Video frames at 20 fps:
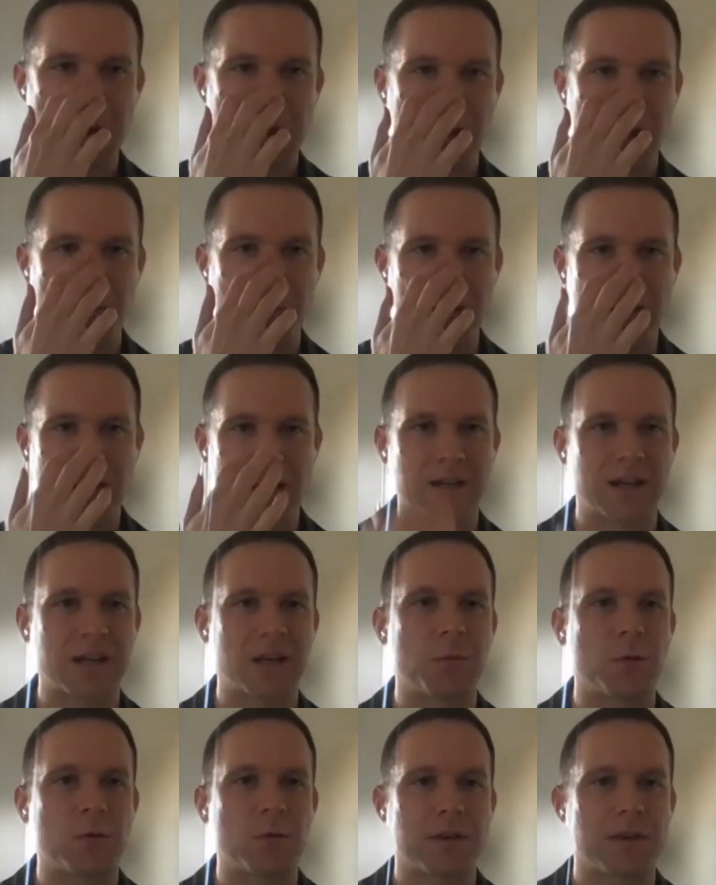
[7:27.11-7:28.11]
making a kind
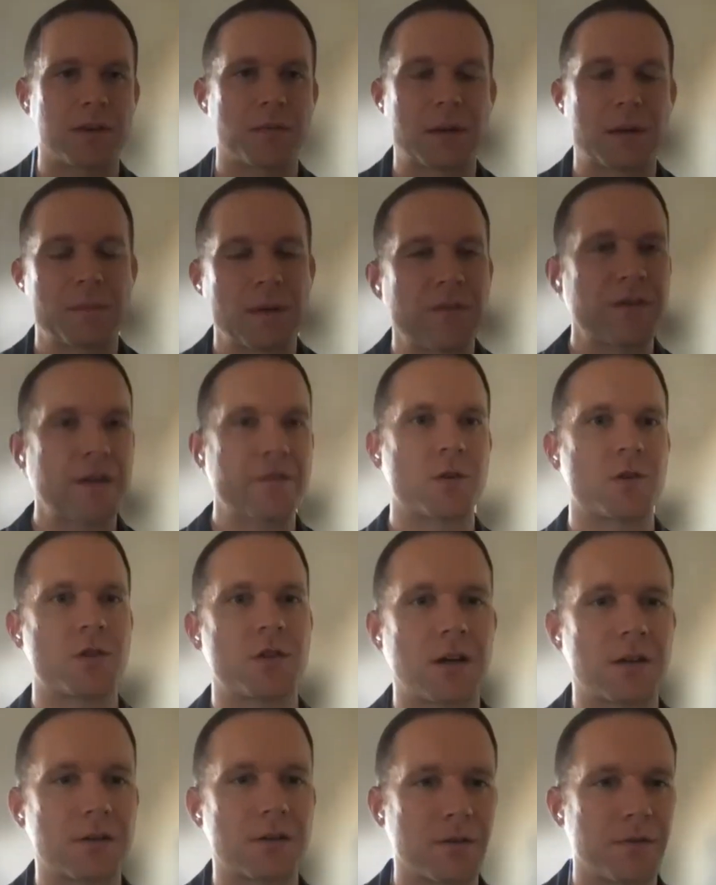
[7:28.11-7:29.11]
of movie that my favorite
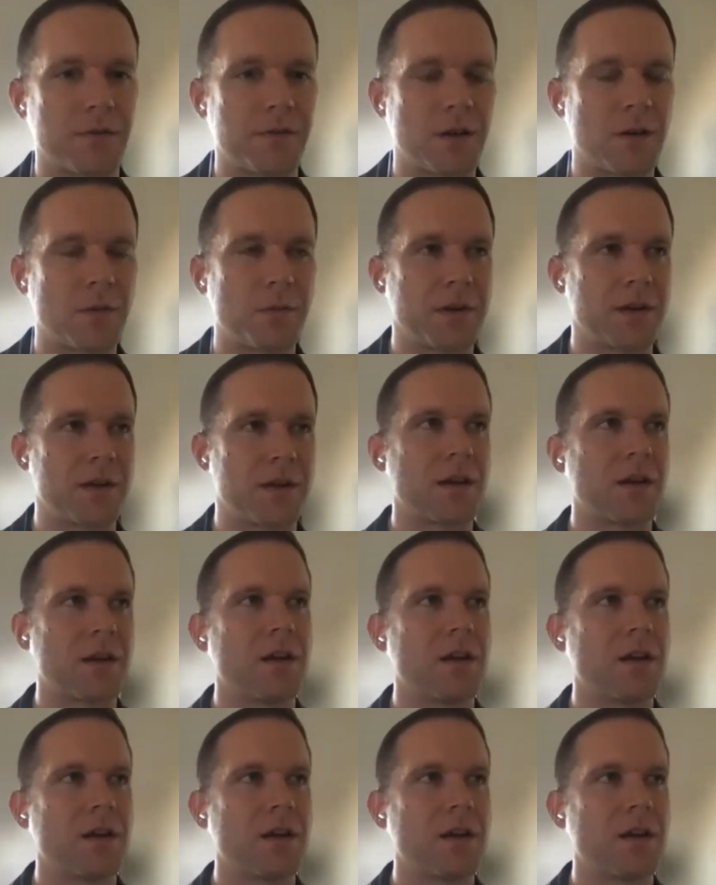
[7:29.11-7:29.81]
genre of film, but